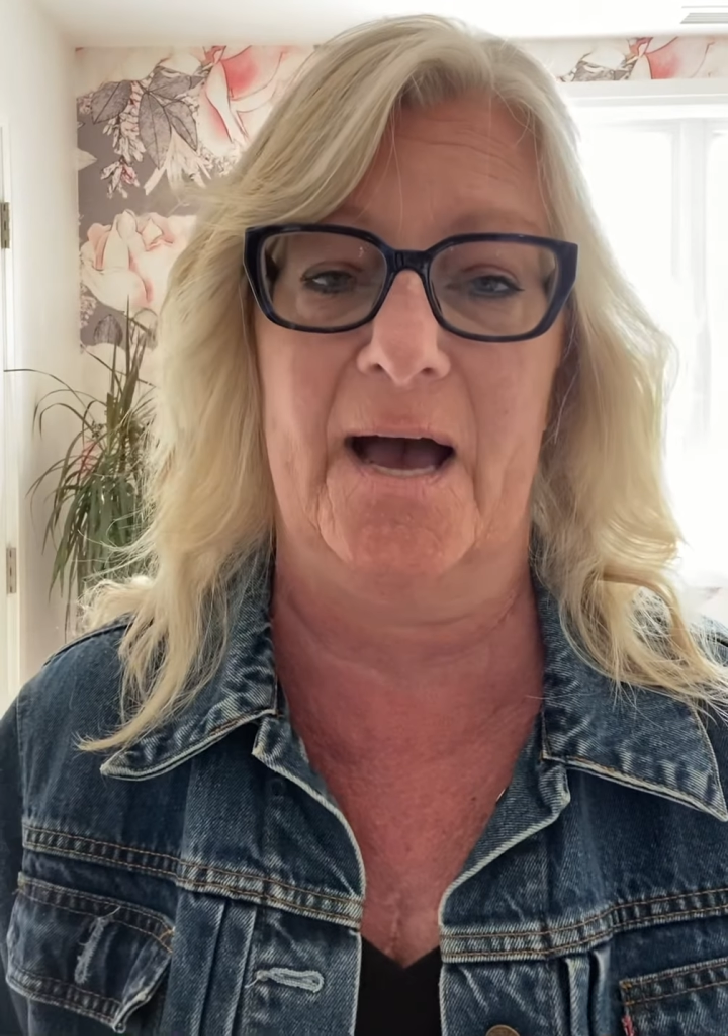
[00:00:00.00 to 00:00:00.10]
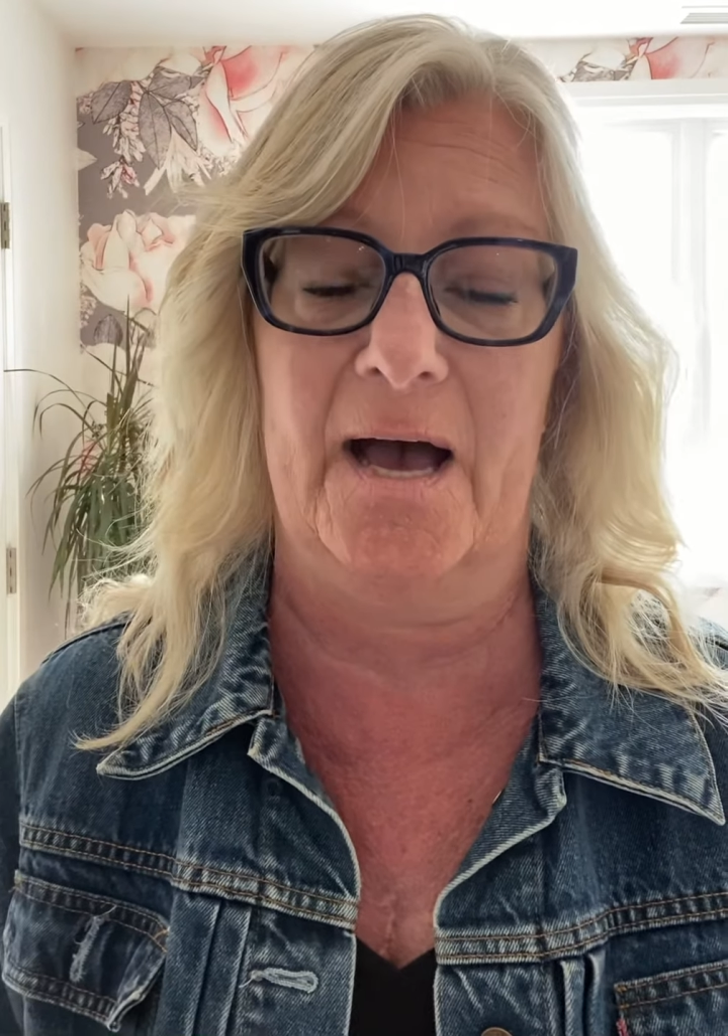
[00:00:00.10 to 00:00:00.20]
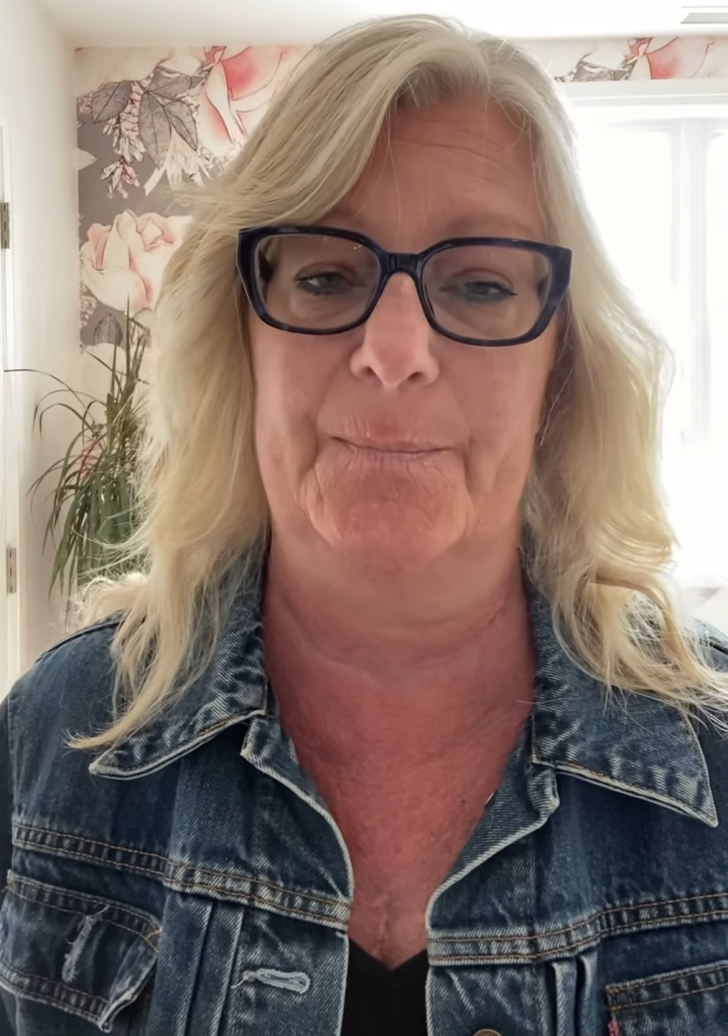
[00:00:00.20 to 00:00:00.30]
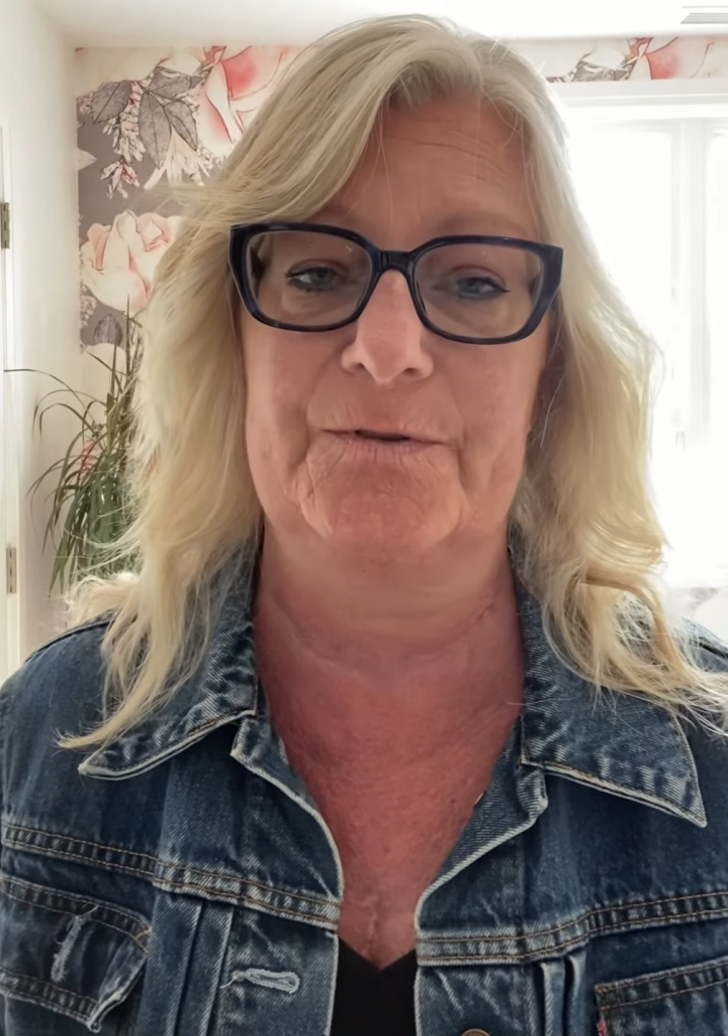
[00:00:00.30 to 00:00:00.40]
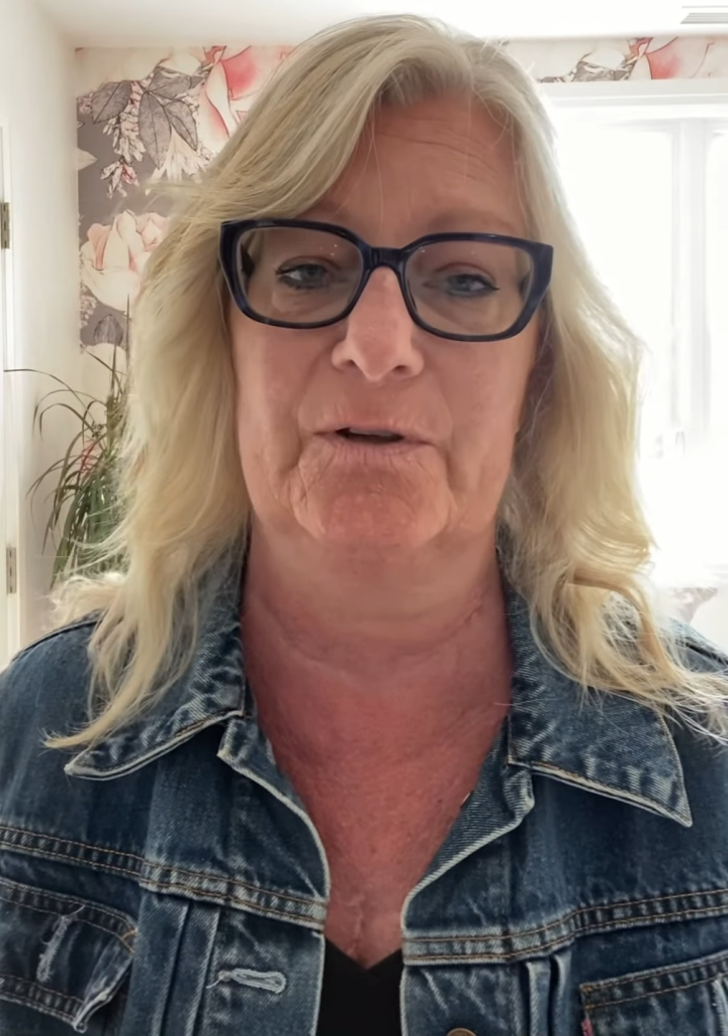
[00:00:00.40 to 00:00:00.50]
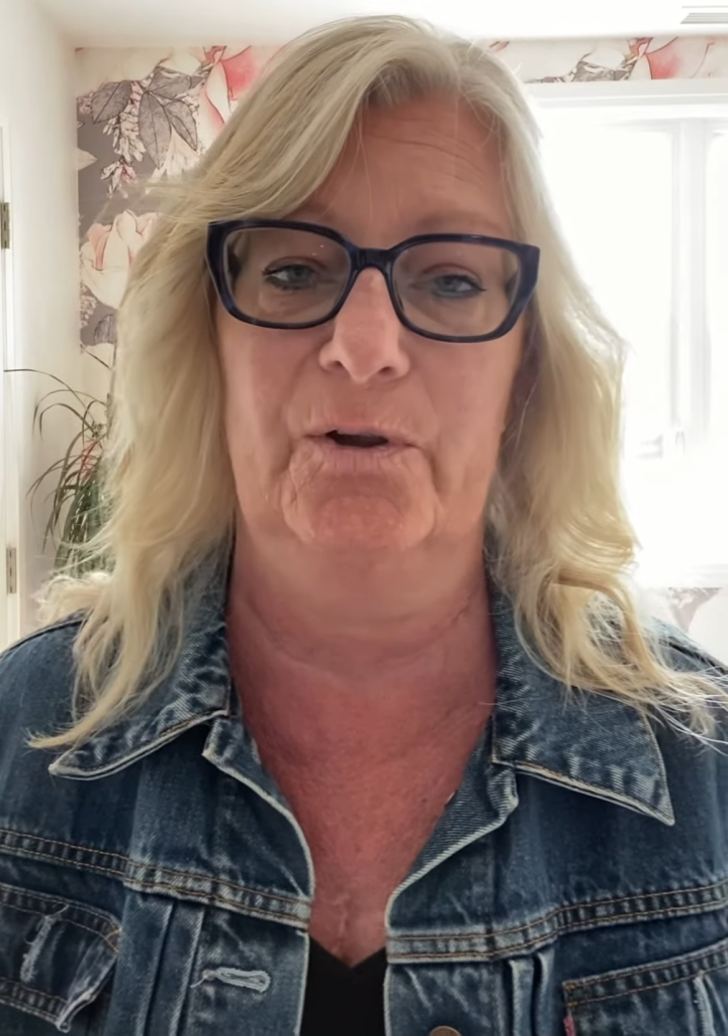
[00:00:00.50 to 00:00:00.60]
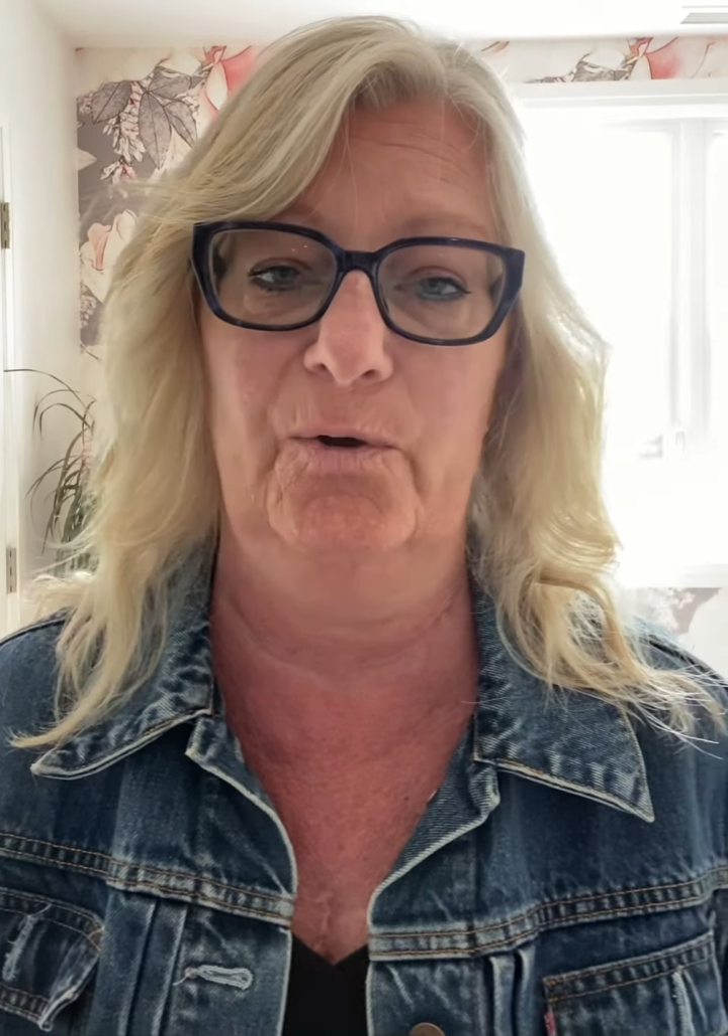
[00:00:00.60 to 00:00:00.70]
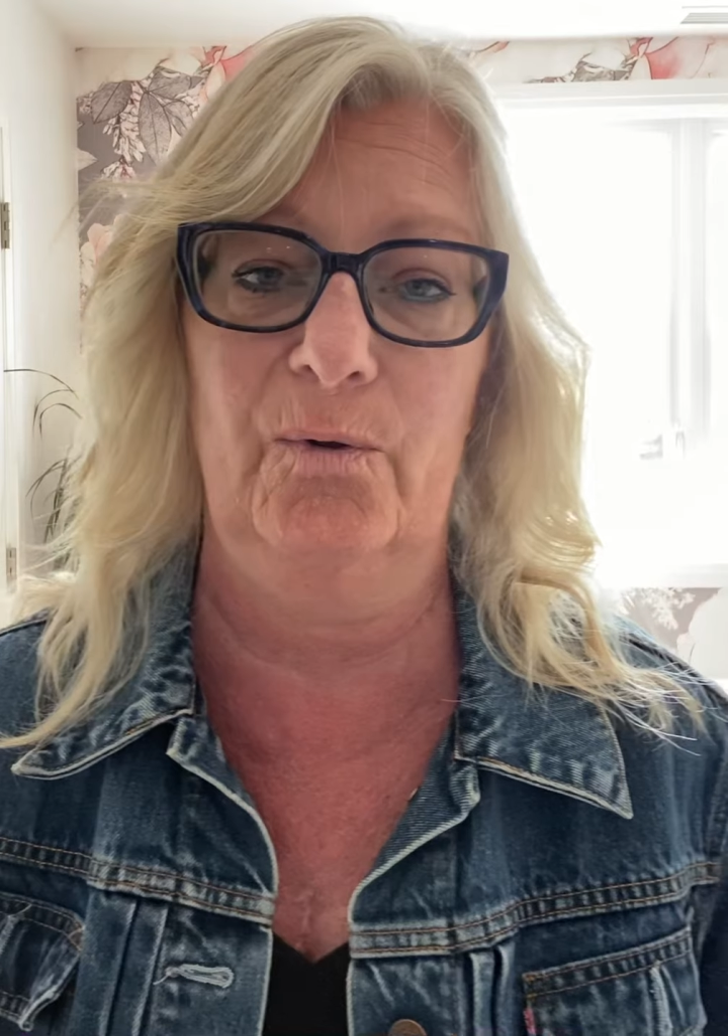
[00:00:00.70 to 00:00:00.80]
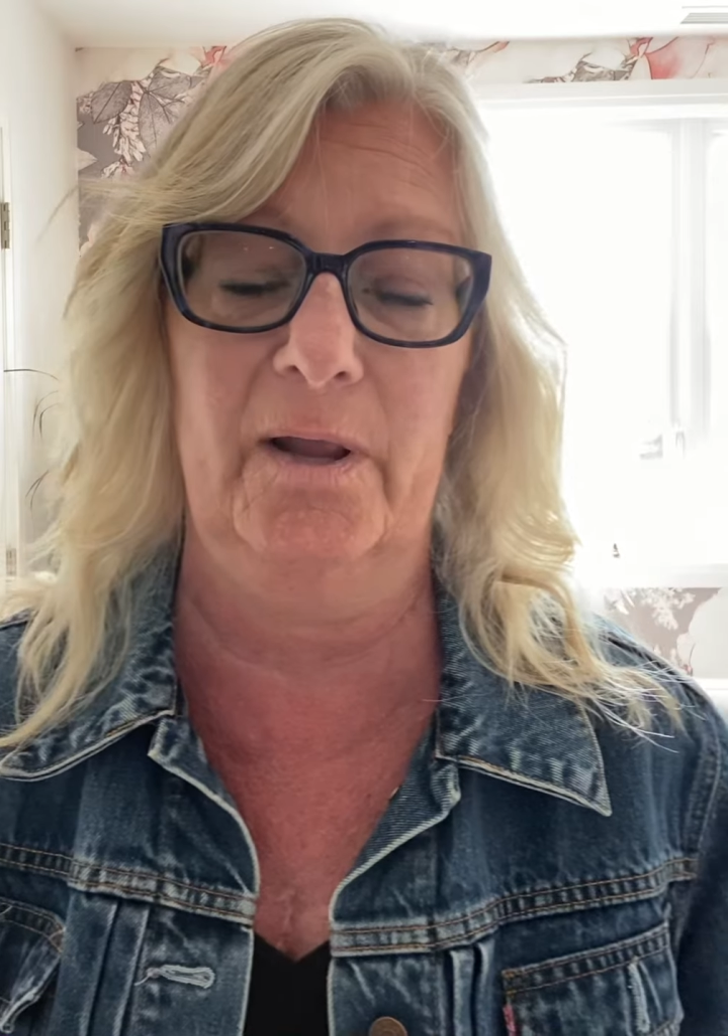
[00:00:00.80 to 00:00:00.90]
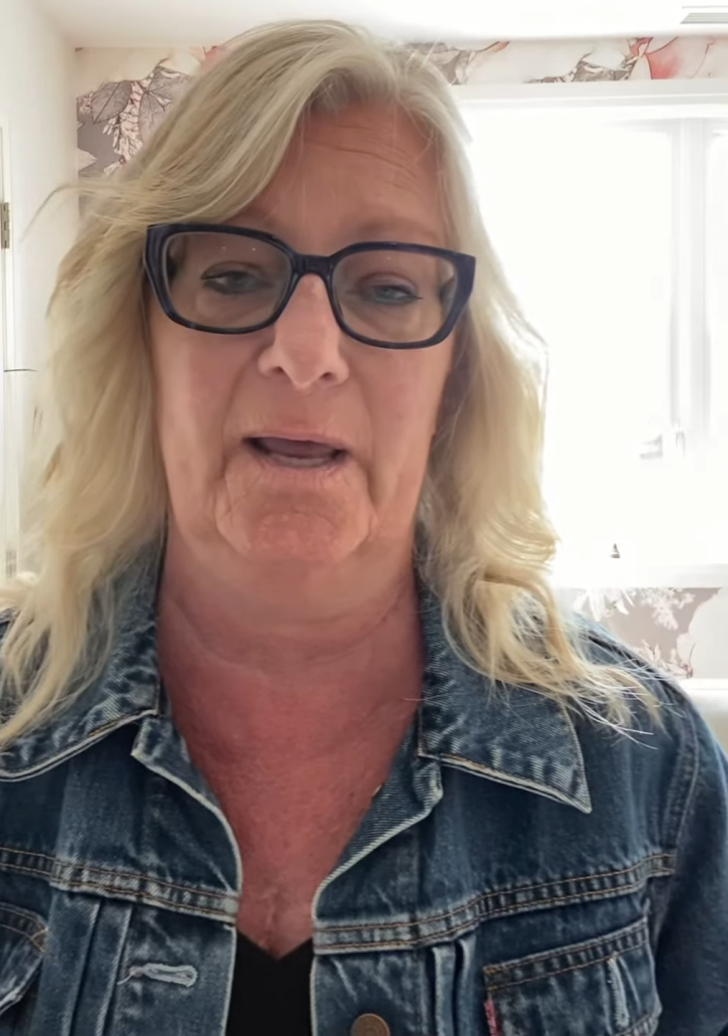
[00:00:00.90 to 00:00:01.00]

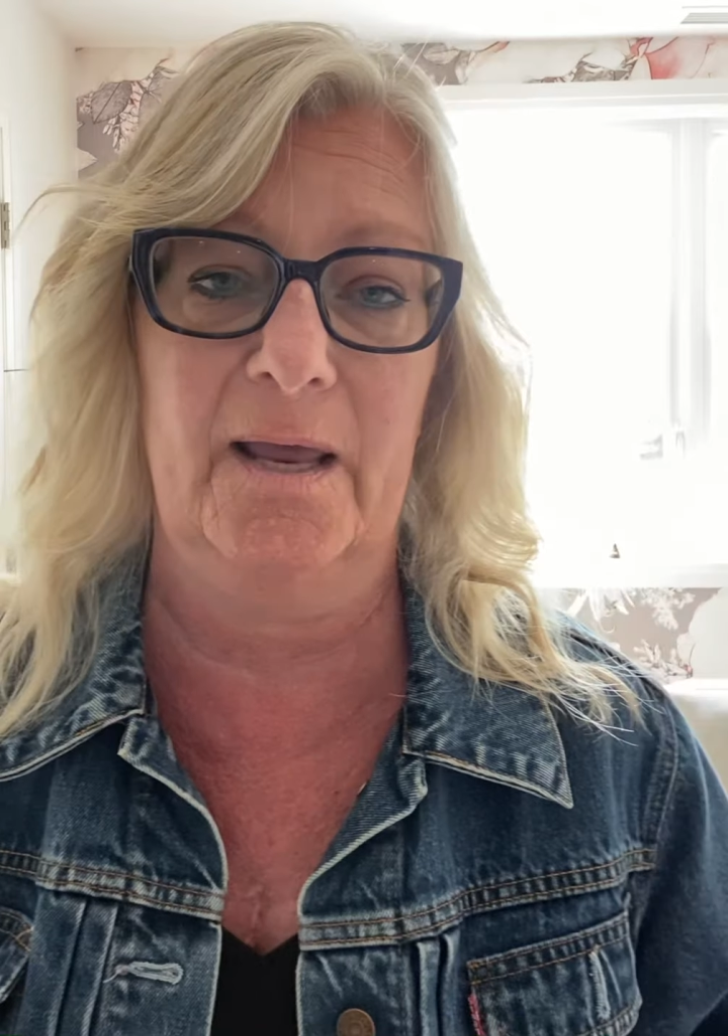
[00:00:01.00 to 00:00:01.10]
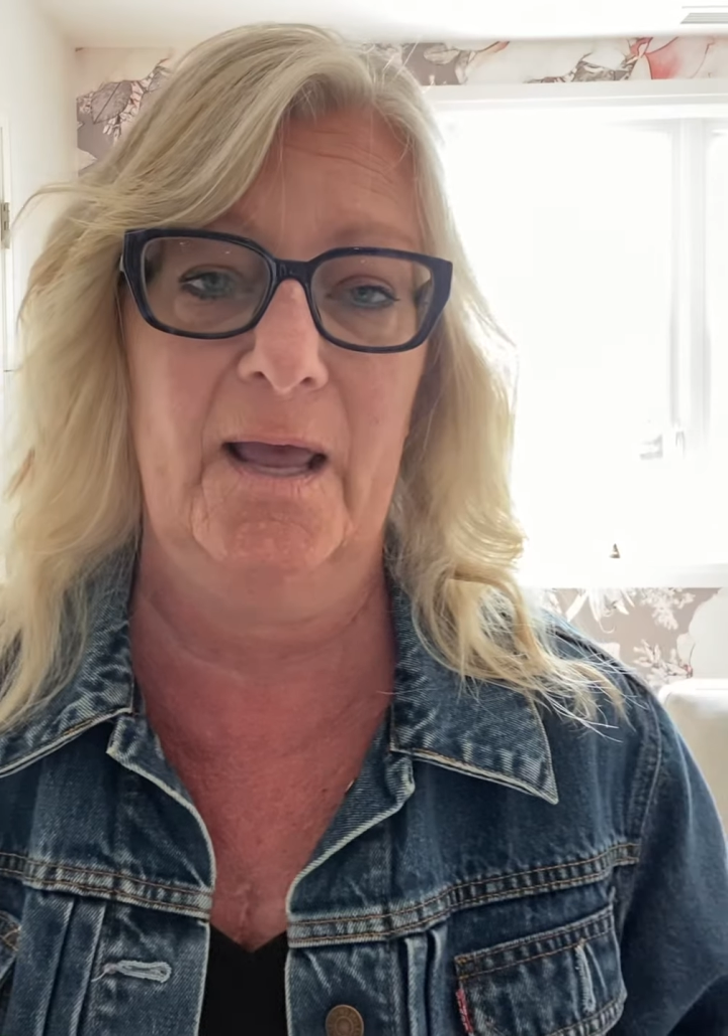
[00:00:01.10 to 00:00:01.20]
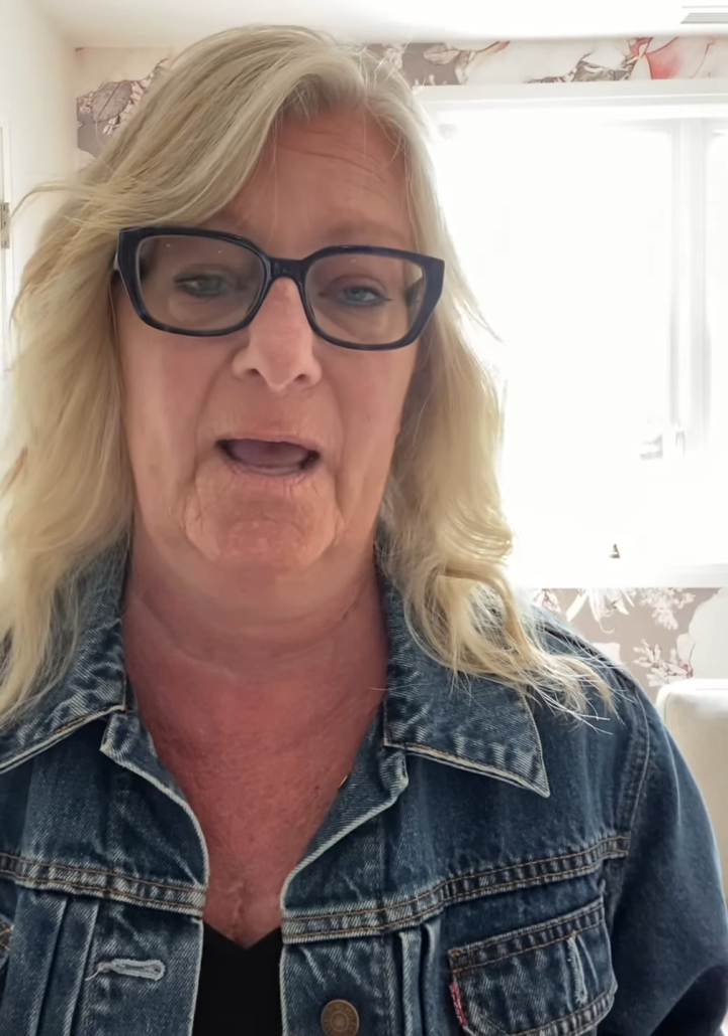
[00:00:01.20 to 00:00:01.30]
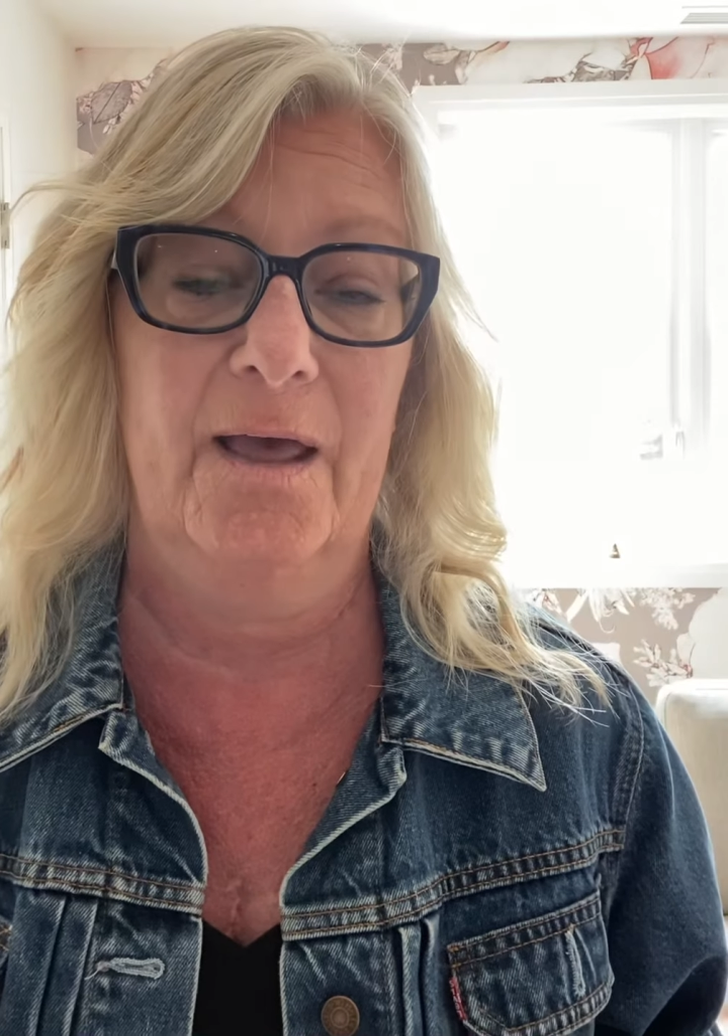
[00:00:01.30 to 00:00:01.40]
absolutely